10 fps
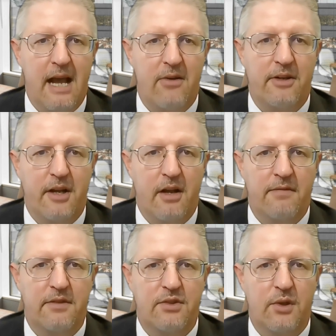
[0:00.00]
loud enough
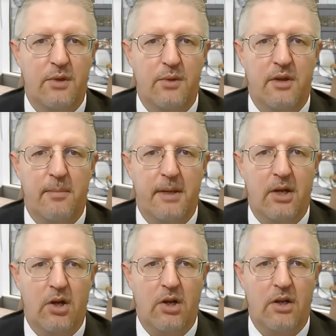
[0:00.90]
so you can be
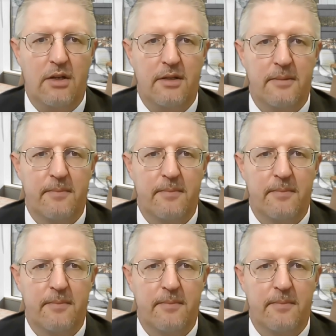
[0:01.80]
heard.